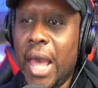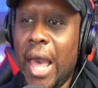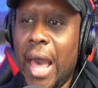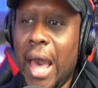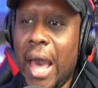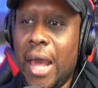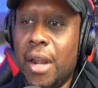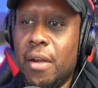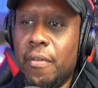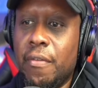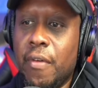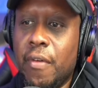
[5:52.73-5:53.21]

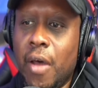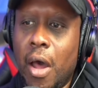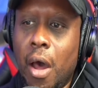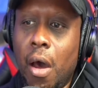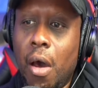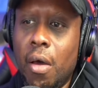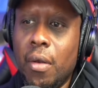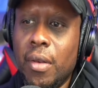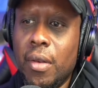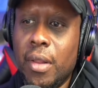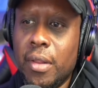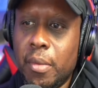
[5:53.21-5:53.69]
Out of
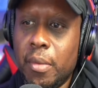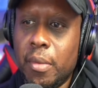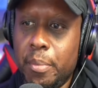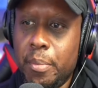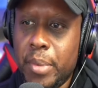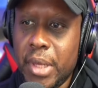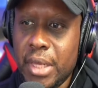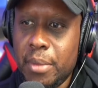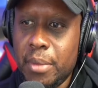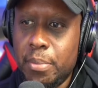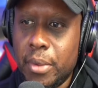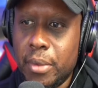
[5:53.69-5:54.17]
all of the
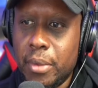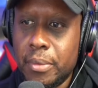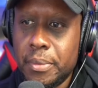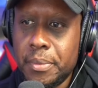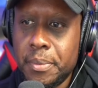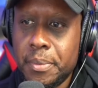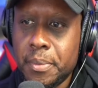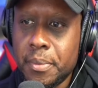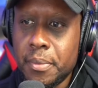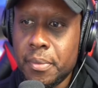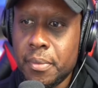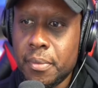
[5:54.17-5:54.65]
people
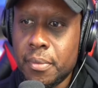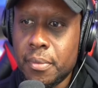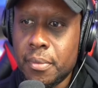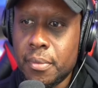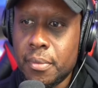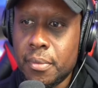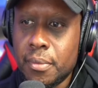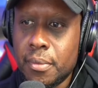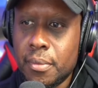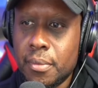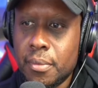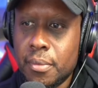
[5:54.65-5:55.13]

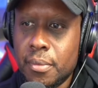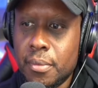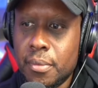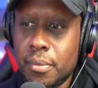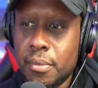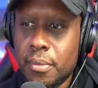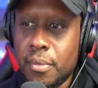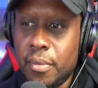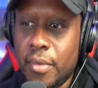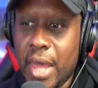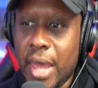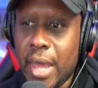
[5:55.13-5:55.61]

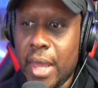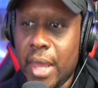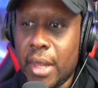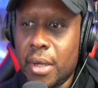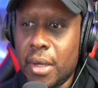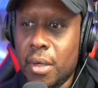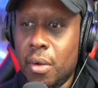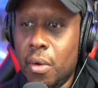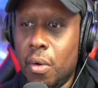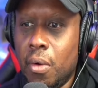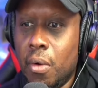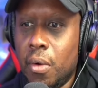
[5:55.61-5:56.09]
that